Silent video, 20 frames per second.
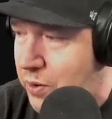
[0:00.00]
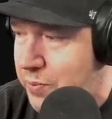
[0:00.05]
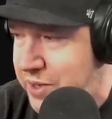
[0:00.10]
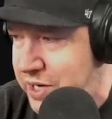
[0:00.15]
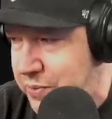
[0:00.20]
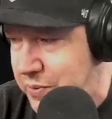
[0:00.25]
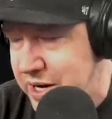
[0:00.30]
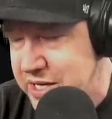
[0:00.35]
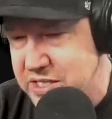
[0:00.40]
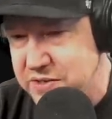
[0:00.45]
But,
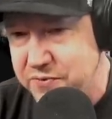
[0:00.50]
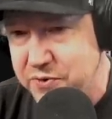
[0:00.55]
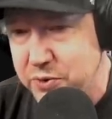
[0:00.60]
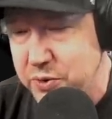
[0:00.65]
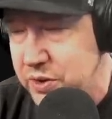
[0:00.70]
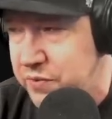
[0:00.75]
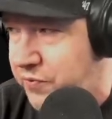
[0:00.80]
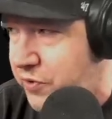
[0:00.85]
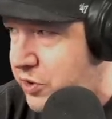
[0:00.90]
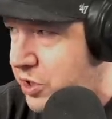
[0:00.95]
anyways, if you're
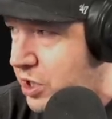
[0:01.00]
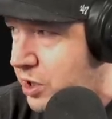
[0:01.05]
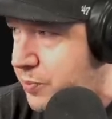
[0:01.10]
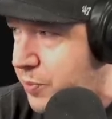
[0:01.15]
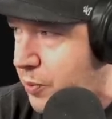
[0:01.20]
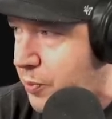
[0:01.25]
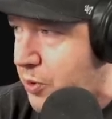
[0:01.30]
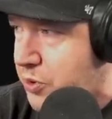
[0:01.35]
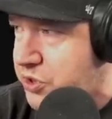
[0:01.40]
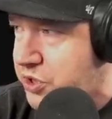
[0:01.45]
looking for dark
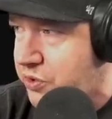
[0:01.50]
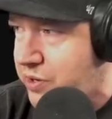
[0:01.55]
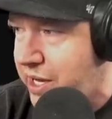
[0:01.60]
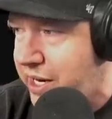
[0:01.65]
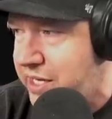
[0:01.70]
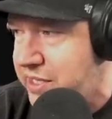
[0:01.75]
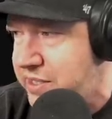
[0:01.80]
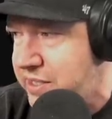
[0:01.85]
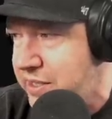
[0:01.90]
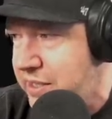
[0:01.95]
promotion
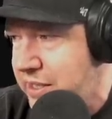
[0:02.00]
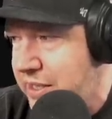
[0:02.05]
credits,